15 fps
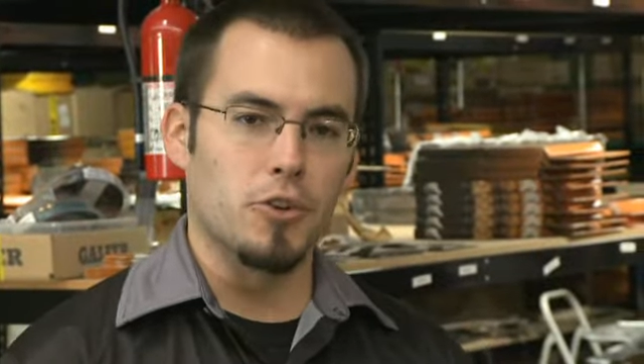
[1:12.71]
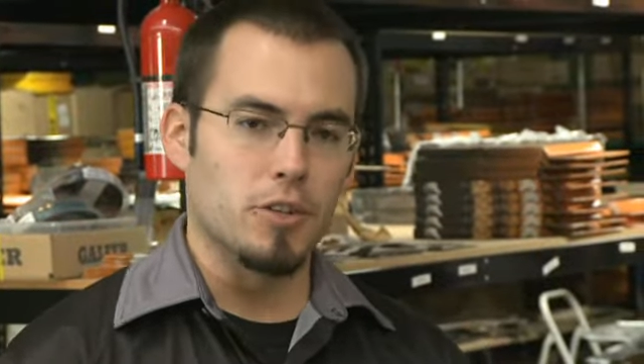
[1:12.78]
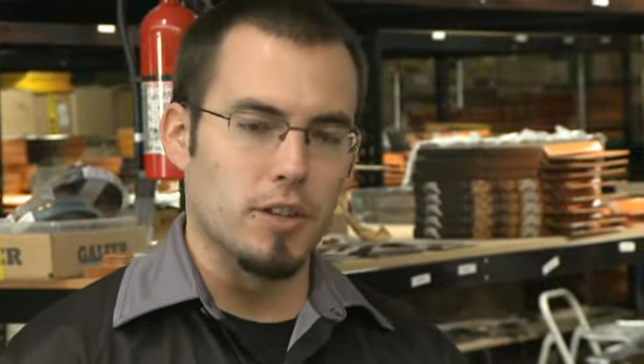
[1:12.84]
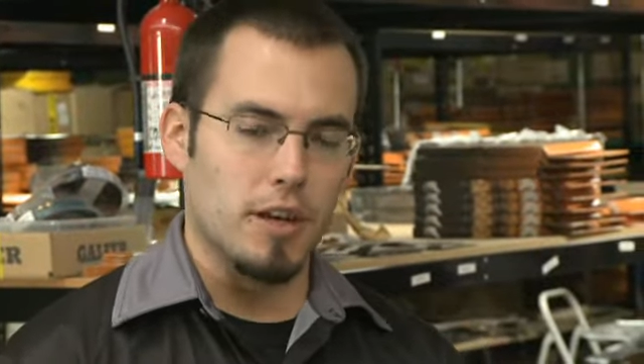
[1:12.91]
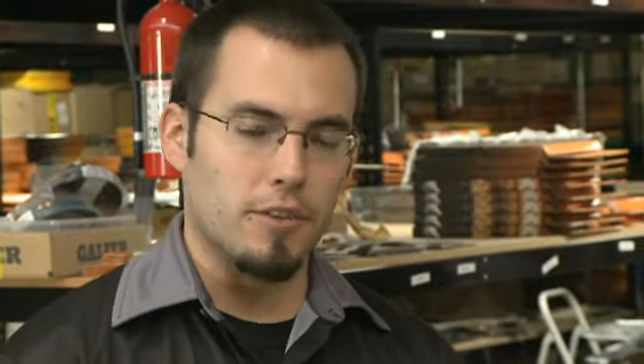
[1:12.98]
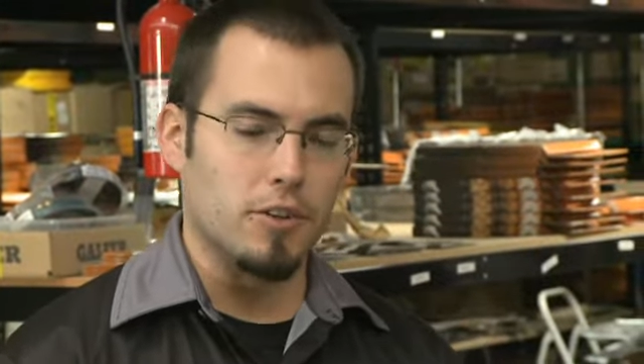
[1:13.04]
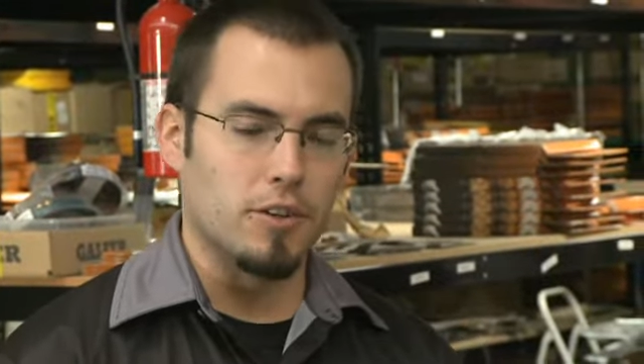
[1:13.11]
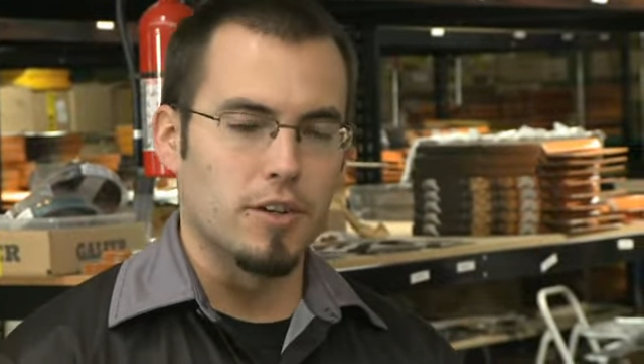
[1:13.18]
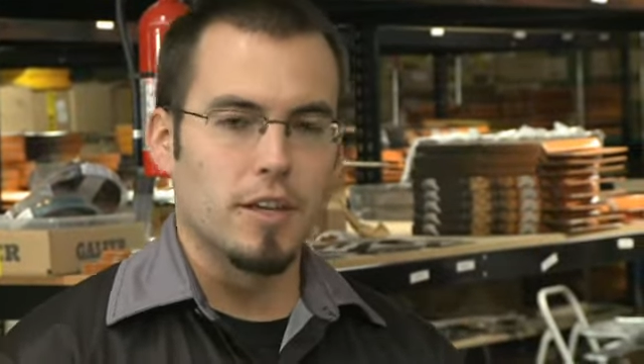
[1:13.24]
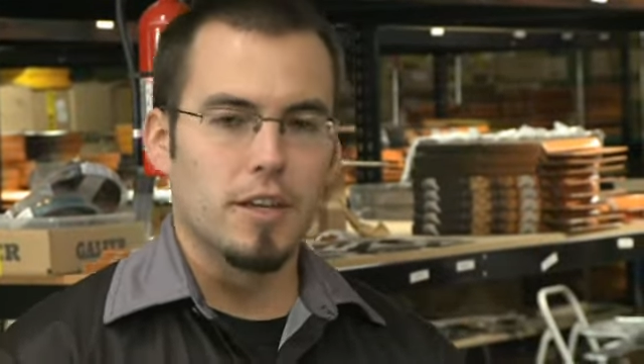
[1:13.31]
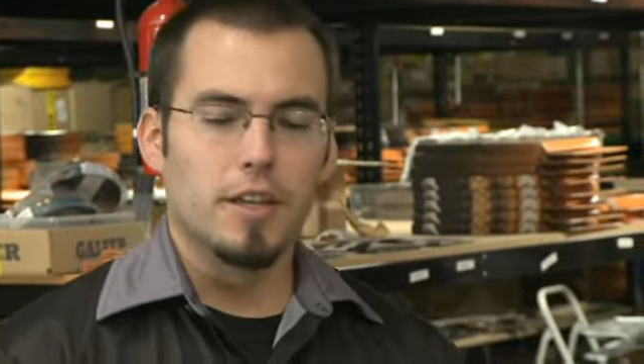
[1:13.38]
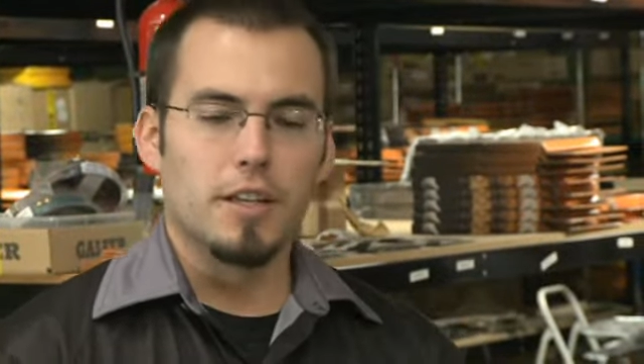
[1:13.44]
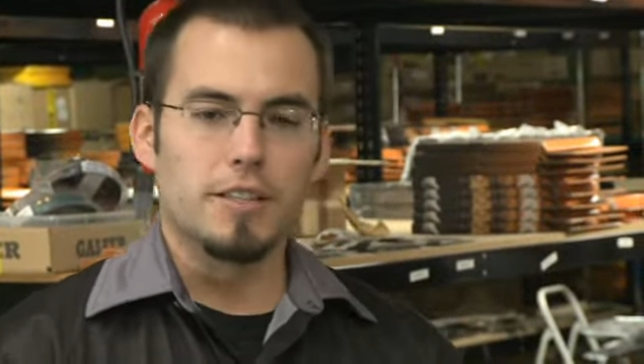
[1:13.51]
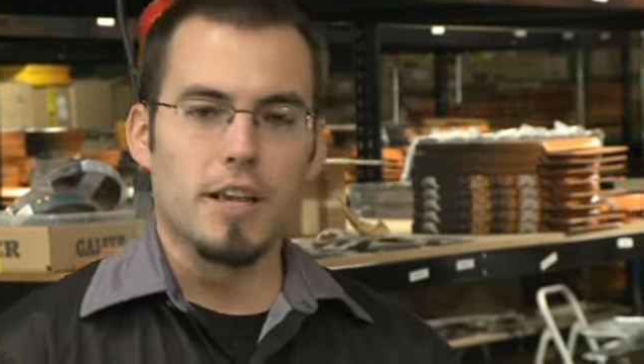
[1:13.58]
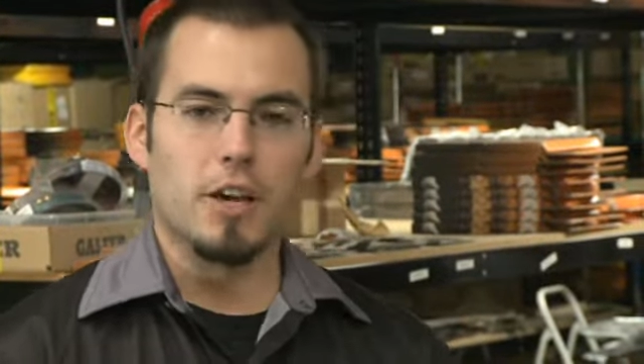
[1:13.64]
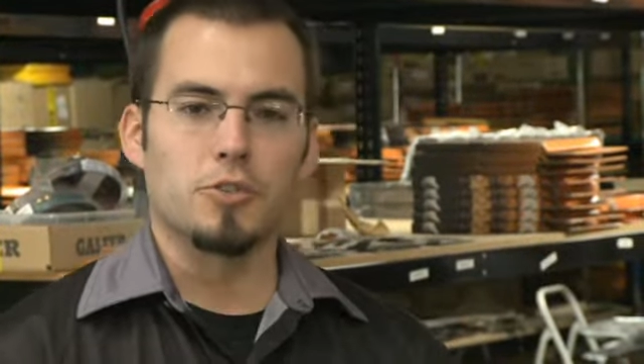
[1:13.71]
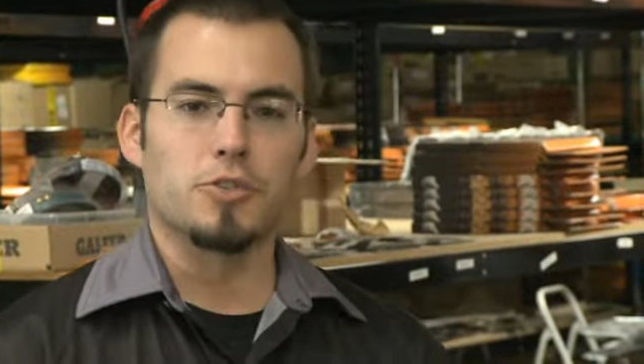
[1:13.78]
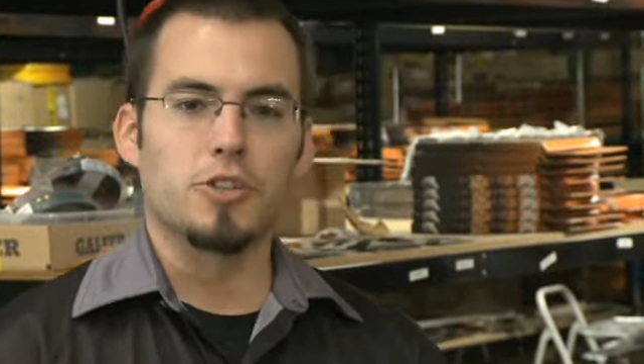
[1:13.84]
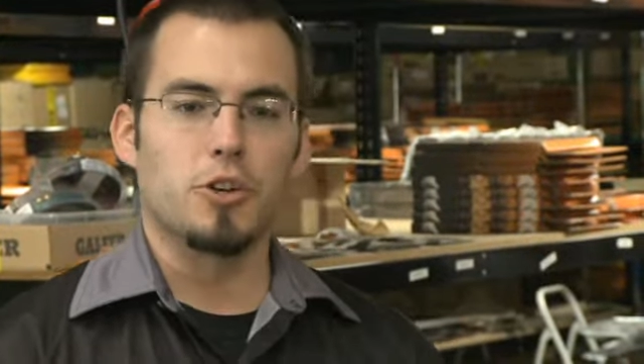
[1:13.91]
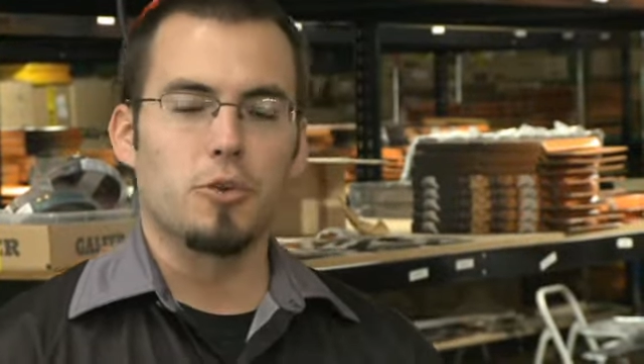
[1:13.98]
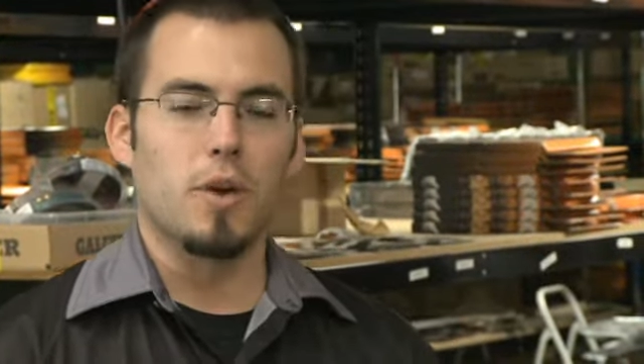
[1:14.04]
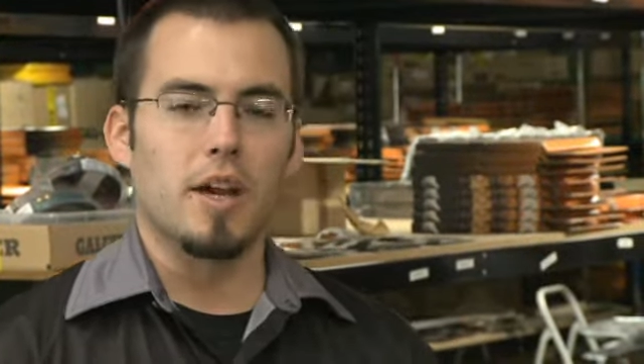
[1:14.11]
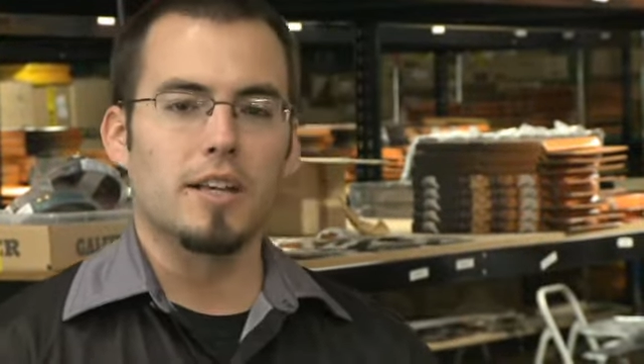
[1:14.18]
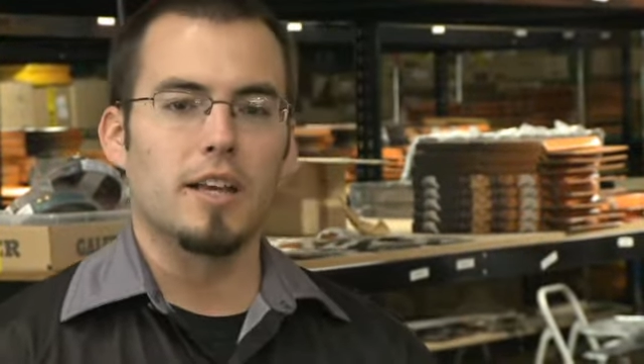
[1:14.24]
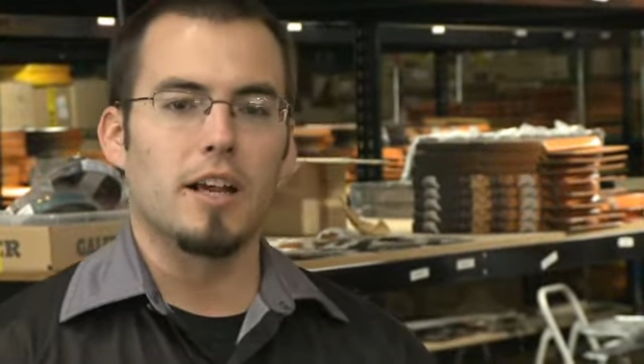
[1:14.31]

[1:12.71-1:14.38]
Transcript: or lever down to your right